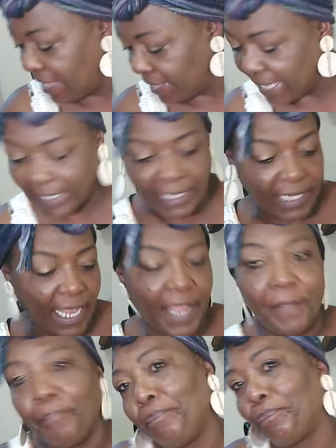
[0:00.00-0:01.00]
that to
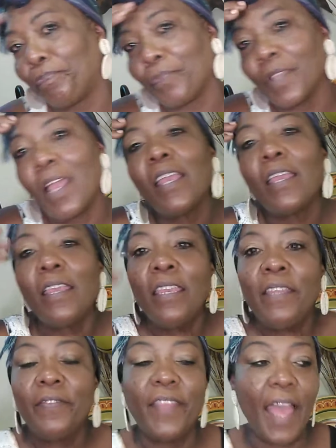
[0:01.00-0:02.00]
say
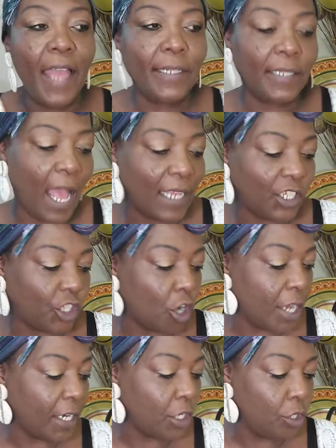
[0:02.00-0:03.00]
that I
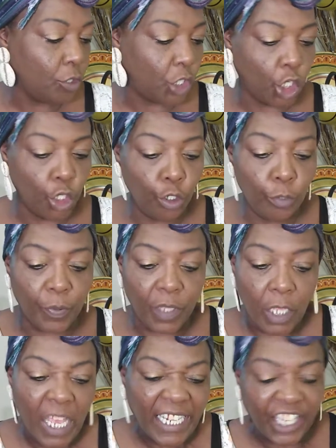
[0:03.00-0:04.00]
started YouTube
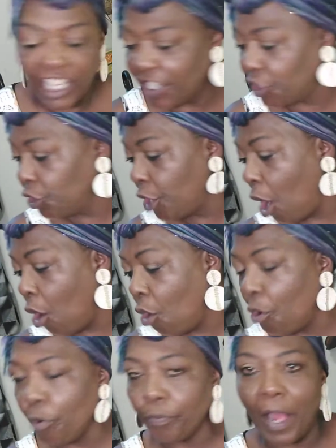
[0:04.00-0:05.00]
just,
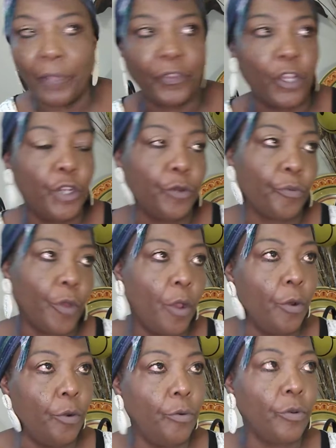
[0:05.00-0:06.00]
out there on the
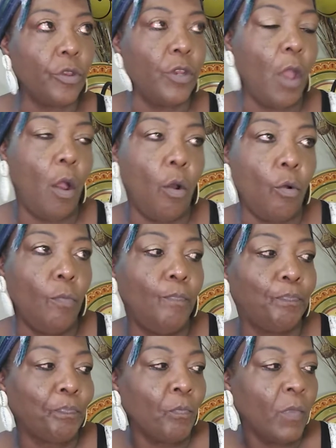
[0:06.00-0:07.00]
road,
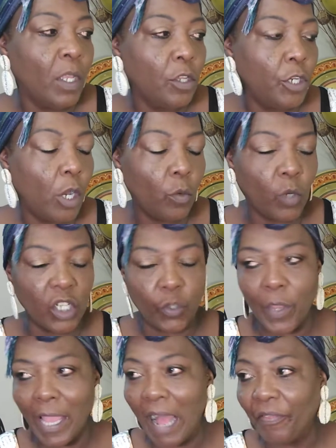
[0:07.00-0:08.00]
of course, when
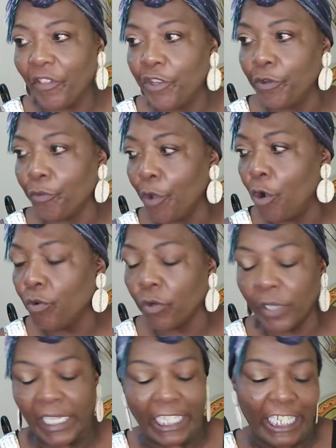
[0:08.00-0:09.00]
you're out there on the road,
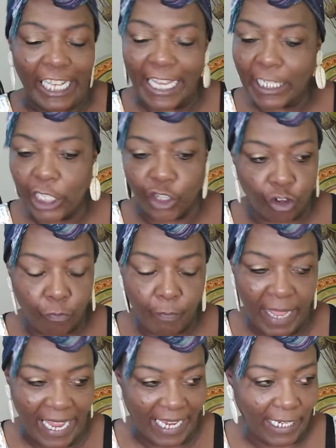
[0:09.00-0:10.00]
your internet is your
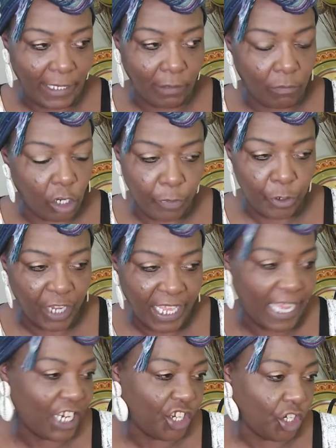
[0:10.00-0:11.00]
main
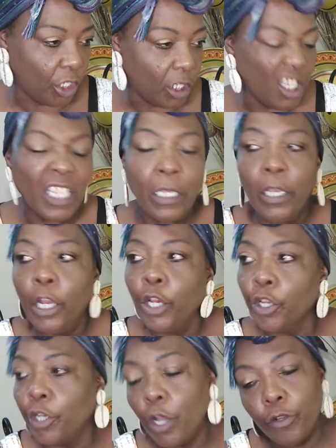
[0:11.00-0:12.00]
communication.
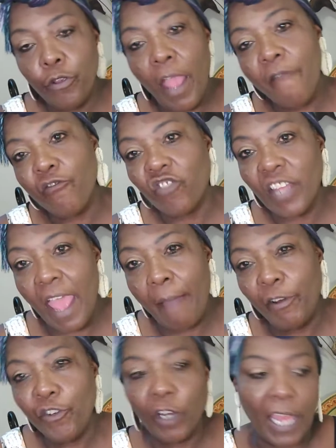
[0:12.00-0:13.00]
You have your
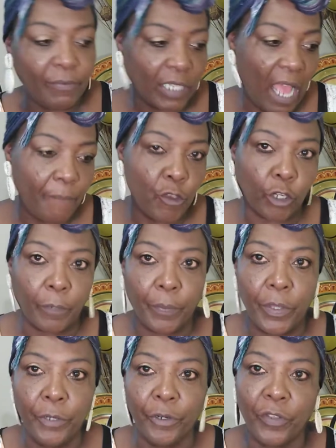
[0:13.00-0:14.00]
tablet, your laptop, your
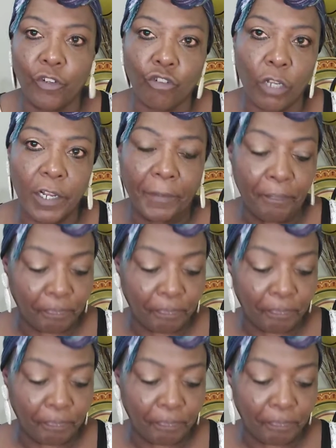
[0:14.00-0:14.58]
computer in the truck,